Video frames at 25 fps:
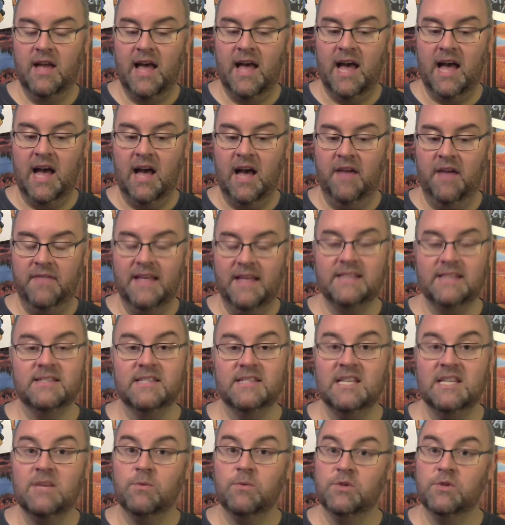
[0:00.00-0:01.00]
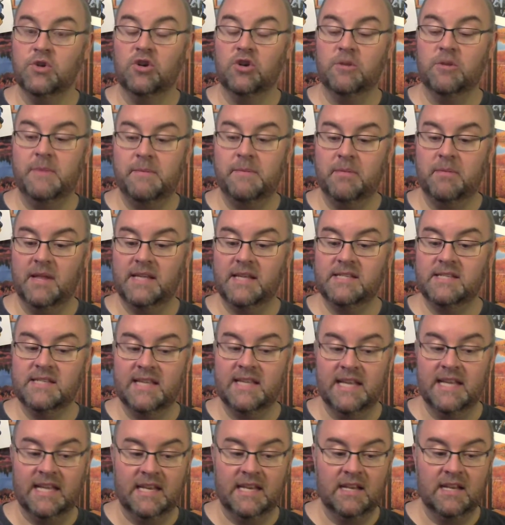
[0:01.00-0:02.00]
that stent was going to be placed
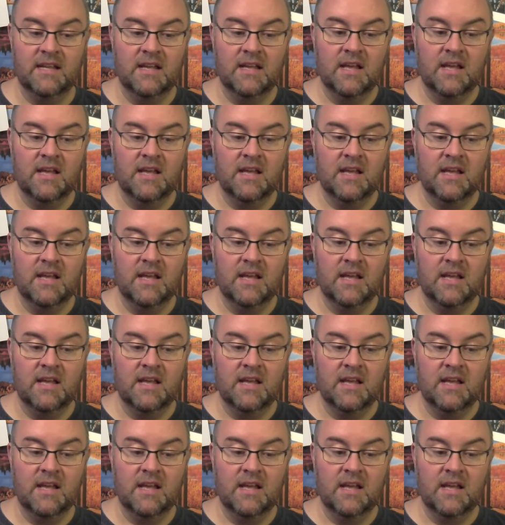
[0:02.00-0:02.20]
in